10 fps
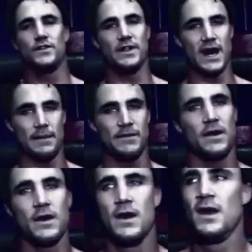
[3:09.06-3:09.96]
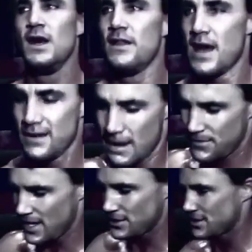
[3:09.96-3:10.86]
to adapt. That
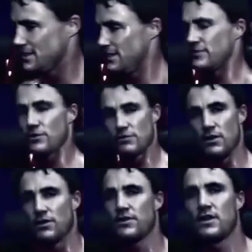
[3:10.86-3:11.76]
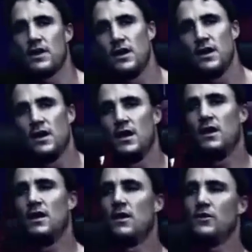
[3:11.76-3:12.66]
adaptation leads to growth.
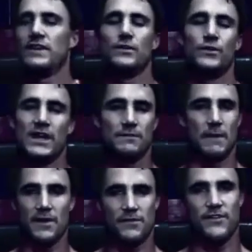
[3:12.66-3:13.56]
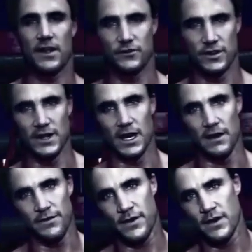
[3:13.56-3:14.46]
Only weak motherfuckers in life